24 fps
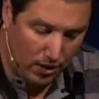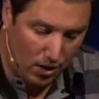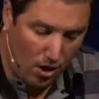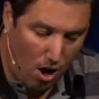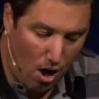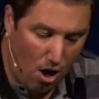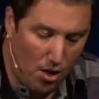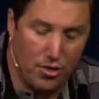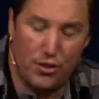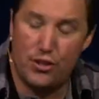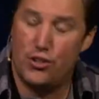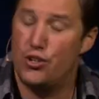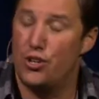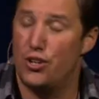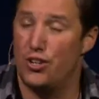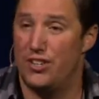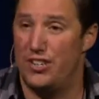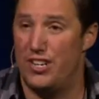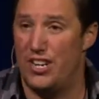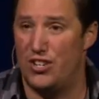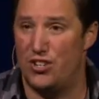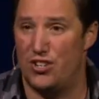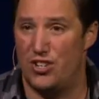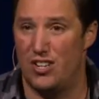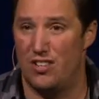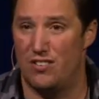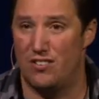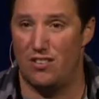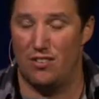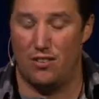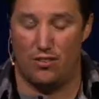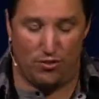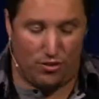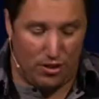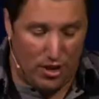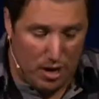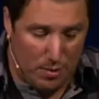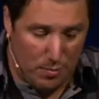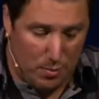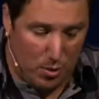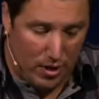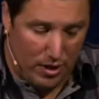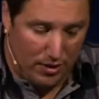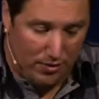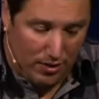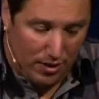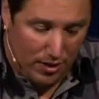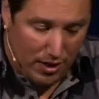All the traditions and the
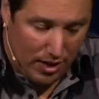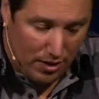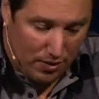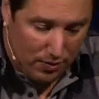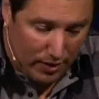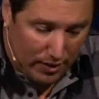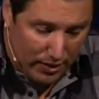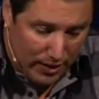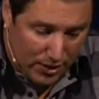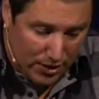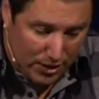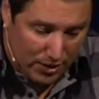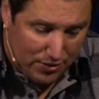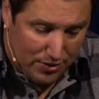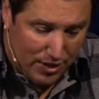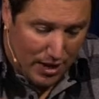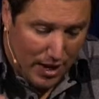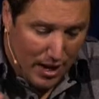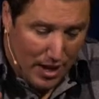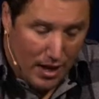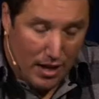ceremonies and the religious